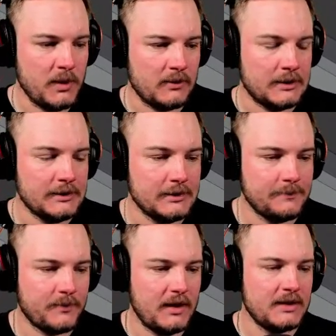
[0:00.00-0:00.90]
right?
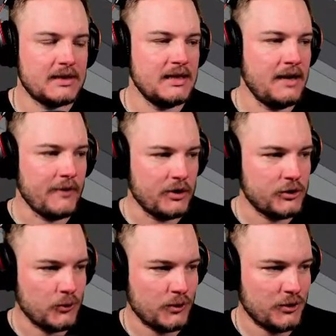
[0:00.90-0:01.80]
Never a
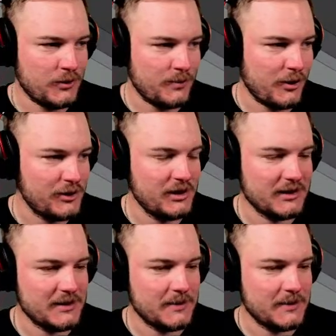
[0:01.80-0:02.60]
short-term project.